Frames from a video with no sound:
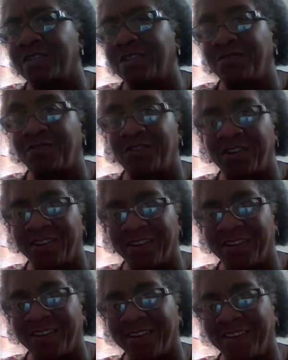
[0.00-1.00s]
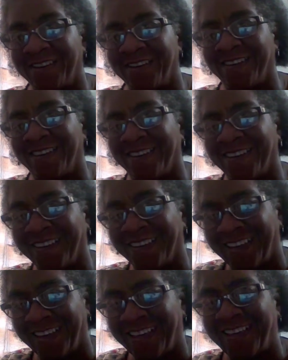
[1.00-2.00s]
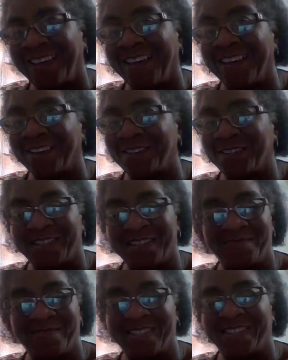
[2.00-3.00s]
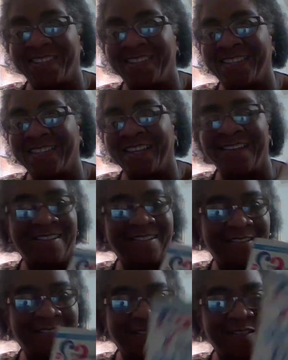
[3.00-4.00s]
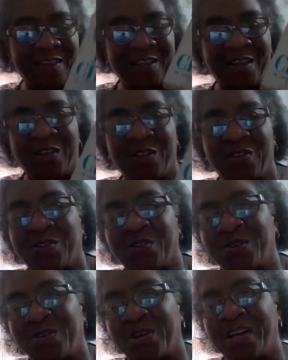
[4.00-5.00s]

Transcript: followed none because I'm still single. So